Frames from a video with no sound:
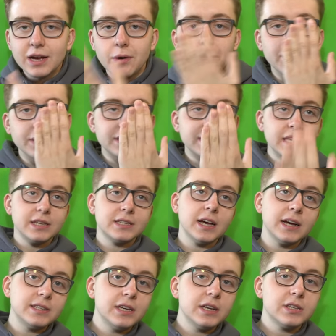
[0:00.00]
I wanted a six
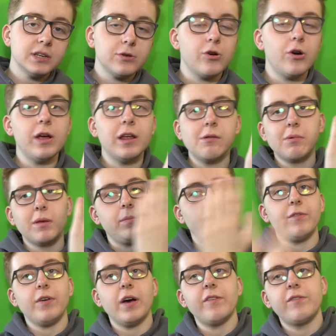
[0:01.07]
size six in cart, ended up giving me
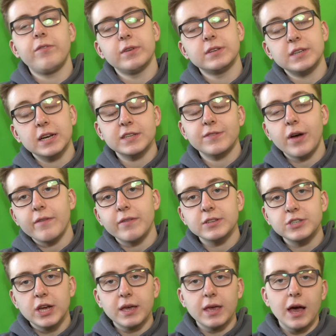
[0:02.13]
a five size five at
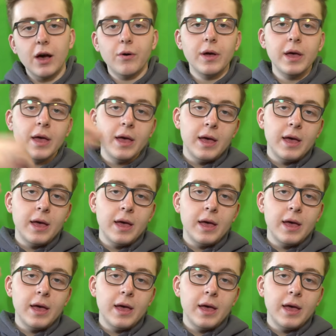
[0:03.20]
checkout,